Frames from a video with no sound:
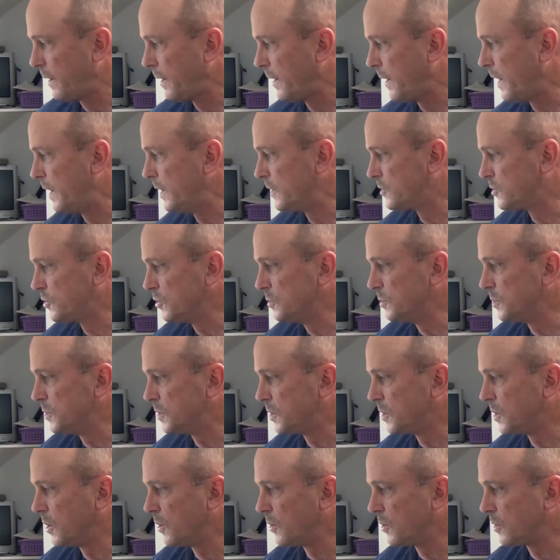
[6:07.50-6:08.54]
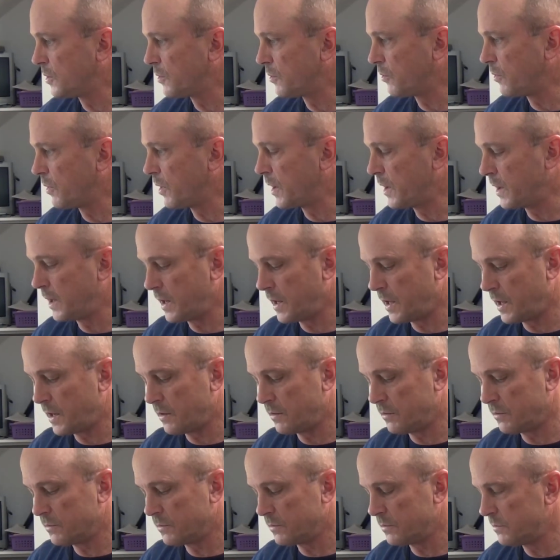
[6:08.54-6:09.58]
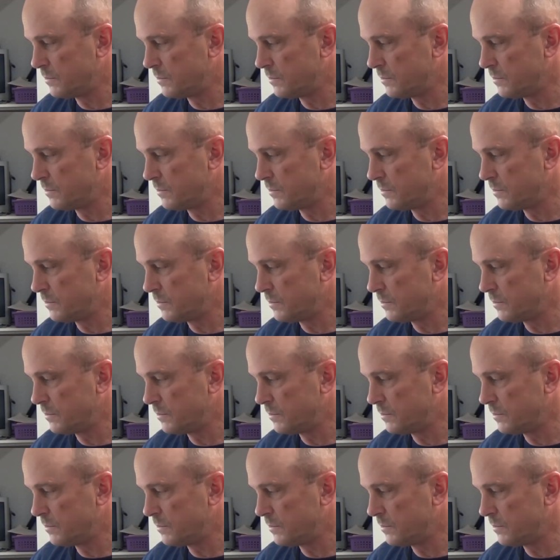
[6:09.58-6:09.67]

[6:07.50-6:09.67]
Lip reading: I assume the decoder can run it. I don't